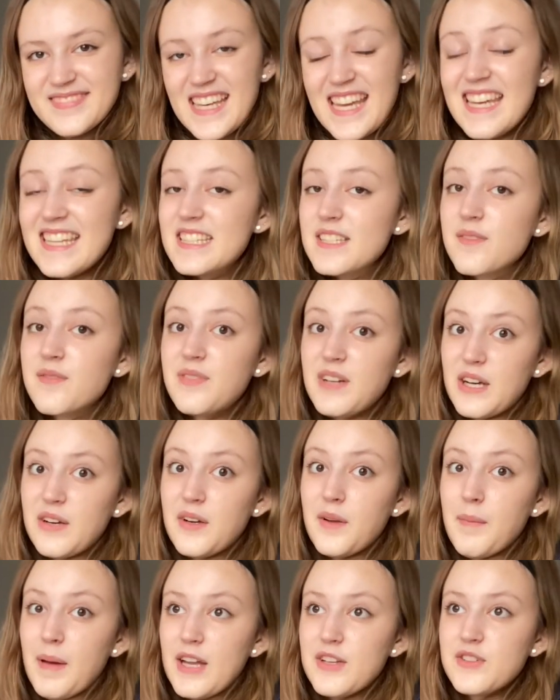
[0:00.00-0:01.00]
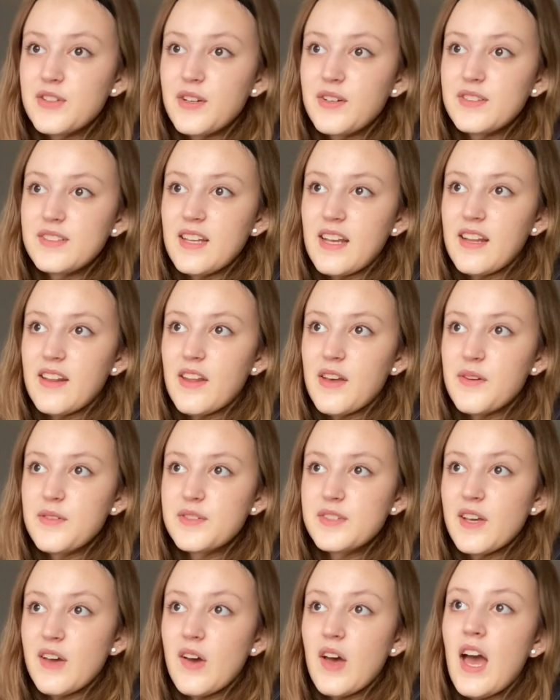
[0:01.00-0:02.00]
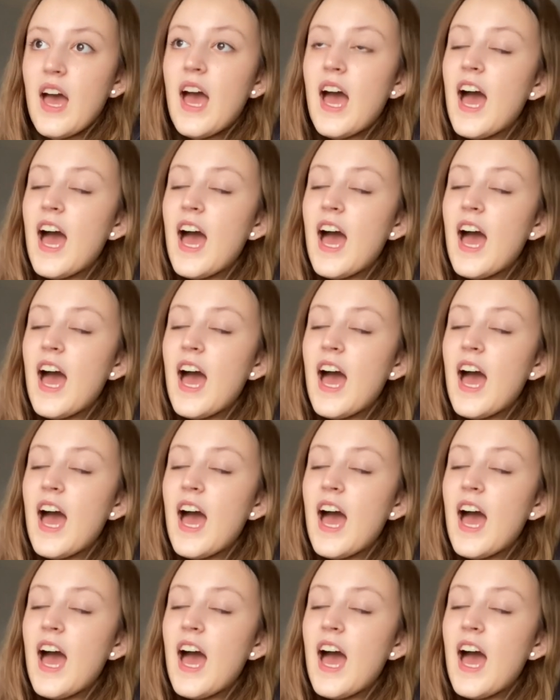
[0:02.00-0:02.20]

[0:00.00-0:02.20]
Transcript: It's a very magical day though, so